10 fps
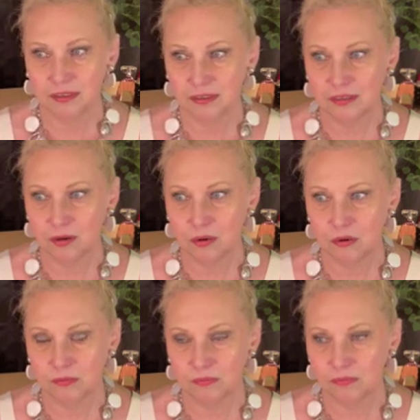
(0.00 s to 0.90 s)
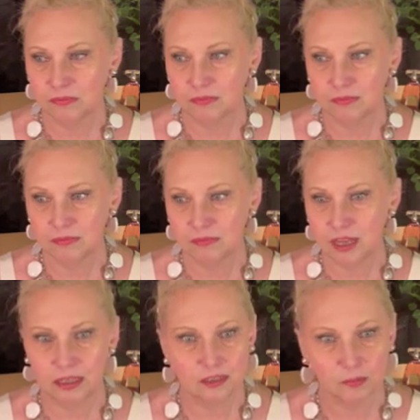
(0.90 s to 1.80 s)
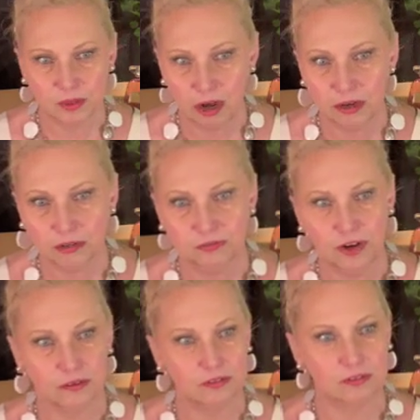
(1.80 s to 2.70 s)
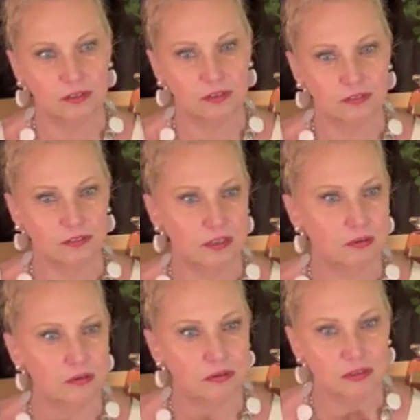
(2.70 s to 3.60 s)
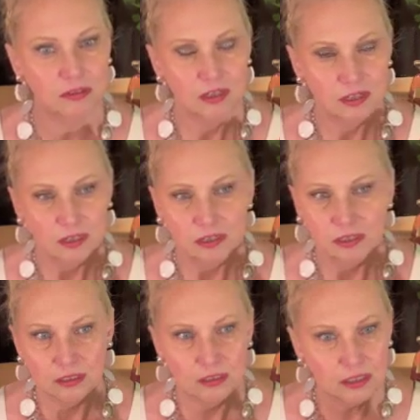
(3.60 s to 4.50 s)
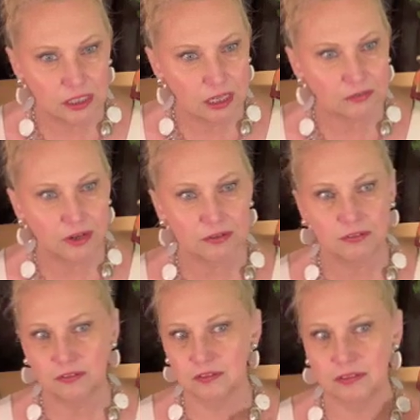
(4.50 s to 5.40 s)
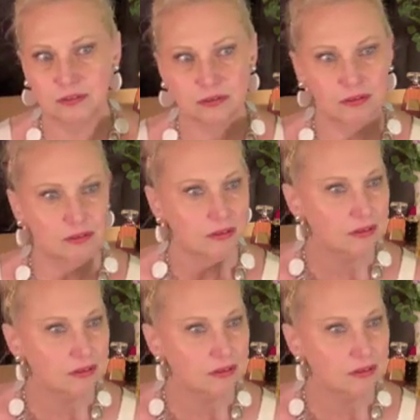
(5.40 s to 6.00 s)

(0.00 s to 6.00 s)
you know, Elizabeth Arden fragrances, the old Clinique fragrances, the old